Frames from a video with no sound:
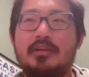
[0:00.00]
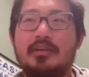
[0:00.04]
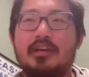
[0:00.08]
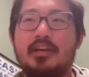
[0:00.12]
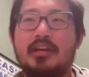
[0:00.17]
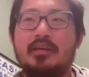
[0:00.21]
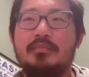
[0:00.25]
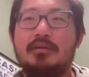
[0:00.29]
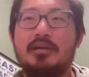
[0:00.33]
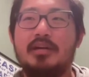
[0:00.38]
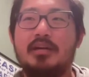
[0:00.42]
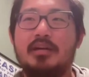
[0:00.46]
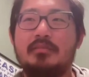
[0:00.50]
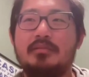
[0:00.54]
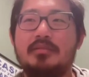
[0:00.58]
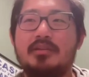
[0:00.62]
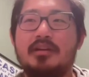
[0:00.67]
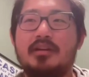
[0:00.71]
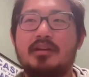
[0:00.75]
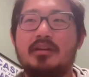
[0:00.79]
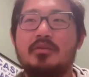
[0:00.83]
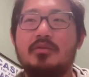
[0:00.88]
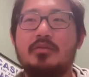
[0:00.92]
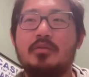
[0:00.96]
K-pop's
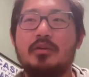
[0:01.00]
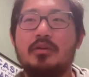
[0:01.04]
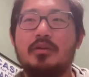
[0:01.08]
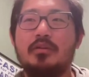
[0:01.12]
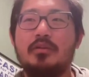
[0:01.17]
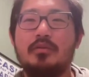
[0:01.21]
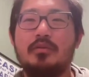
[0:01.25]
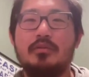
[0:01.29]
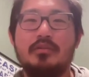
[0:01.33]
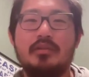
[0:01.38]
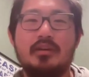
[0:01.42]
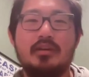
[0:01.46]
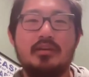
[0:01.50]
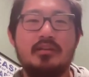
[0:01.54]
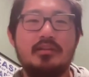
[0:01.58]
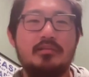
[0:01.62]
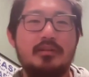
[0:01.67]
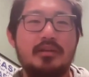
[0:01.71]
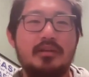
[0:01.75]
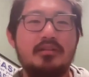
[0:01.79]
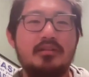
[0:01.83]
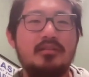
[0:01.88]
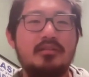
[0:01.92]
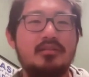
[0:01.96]
kind of weird with that
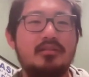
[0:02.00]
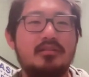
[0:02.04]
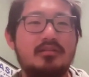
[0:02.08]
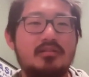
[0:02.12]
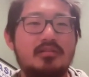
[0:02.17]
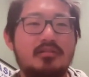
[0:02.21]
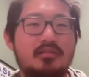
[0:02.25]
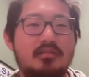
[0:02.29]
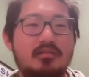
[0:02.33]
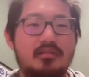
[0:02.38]
space,